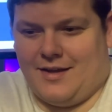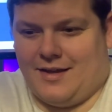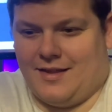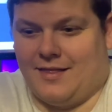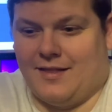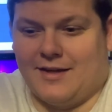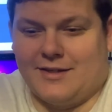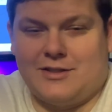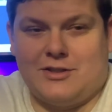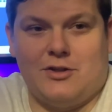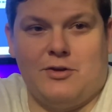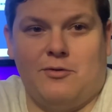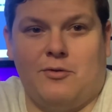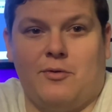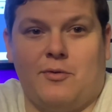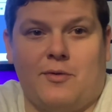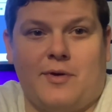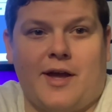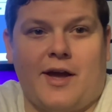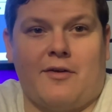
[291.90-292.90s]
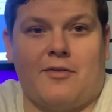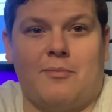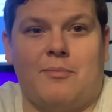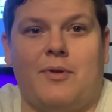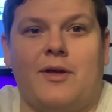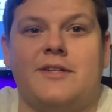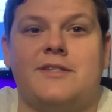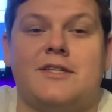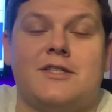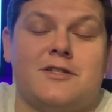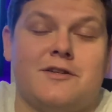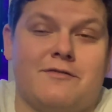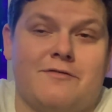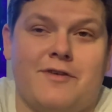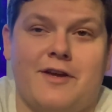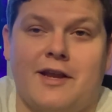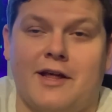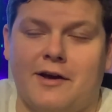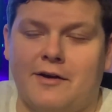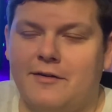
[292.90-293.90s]
unless you count the PlayStation
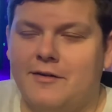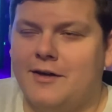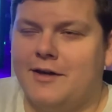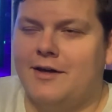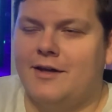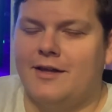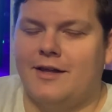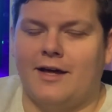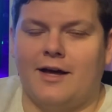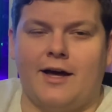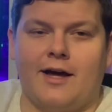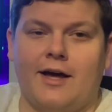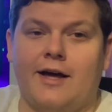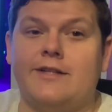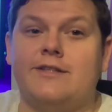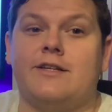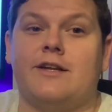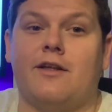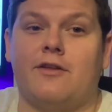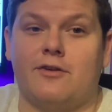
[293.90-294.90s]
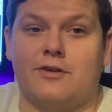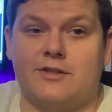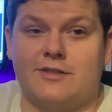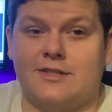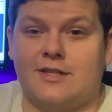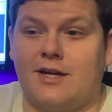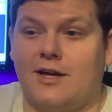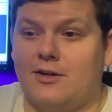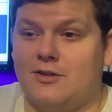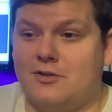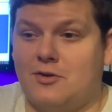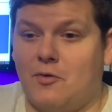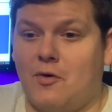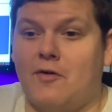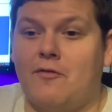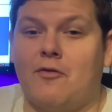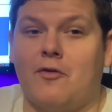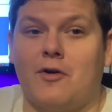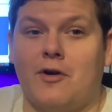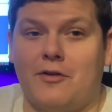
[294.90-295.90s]
Vita. That's another
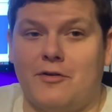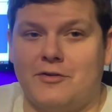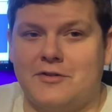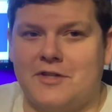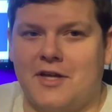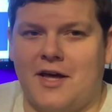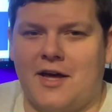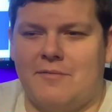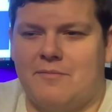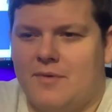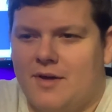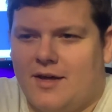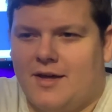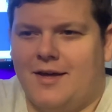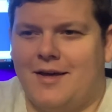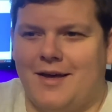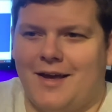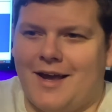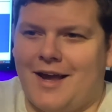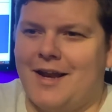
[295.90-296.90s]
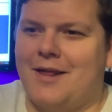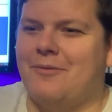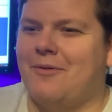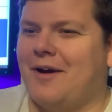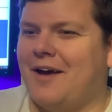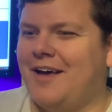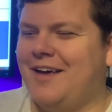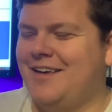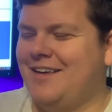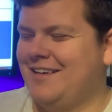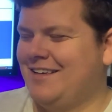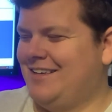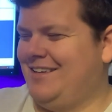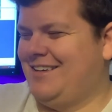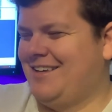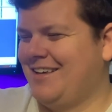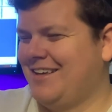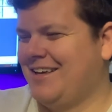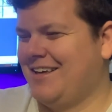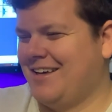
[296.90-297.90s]
story for another time. Anyway,
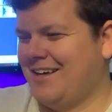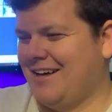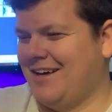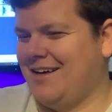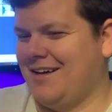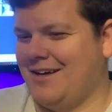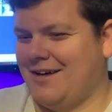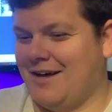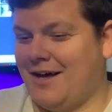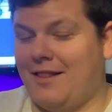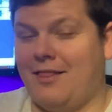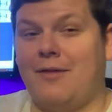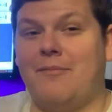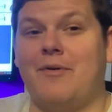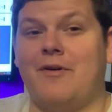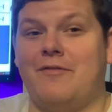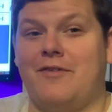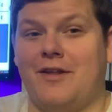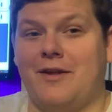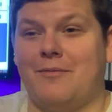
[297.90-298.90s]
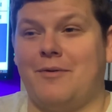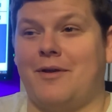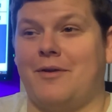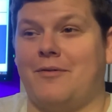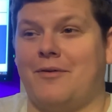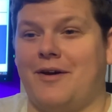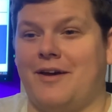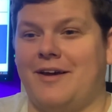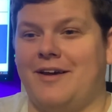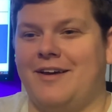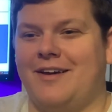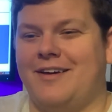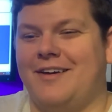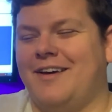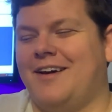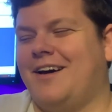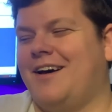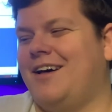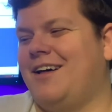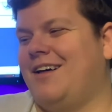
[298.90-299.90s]
I love my Vita, by the way.
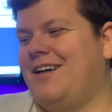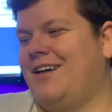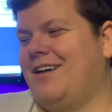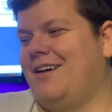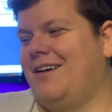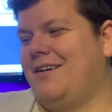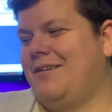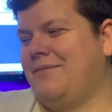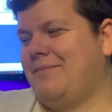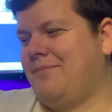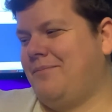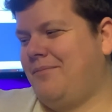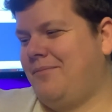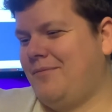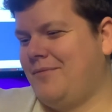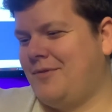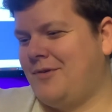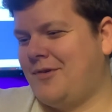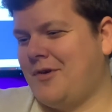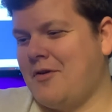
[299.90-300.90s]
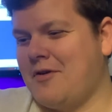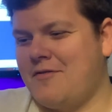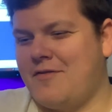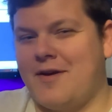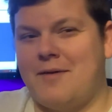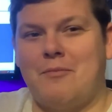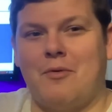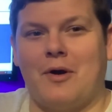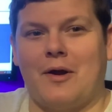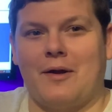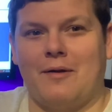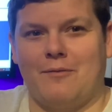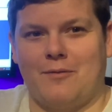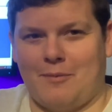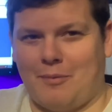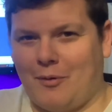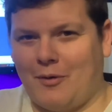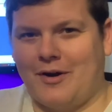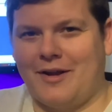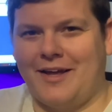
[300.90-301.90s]
Sony fanboy
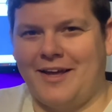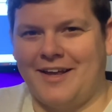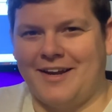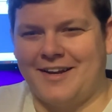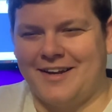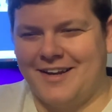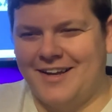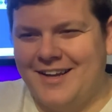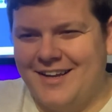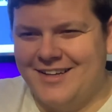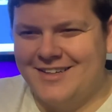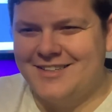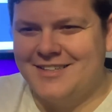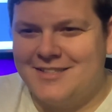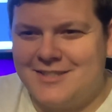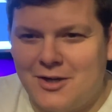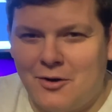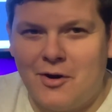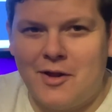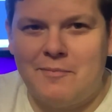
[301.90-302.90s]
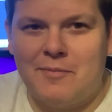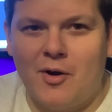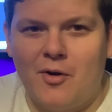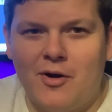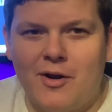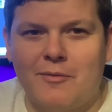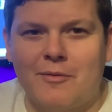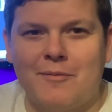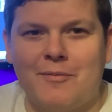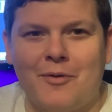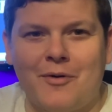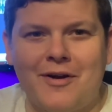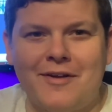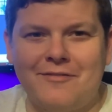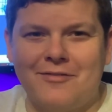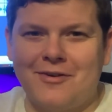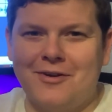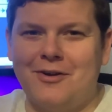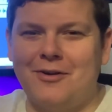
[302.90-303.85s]
reporting in. Sony pony reporting for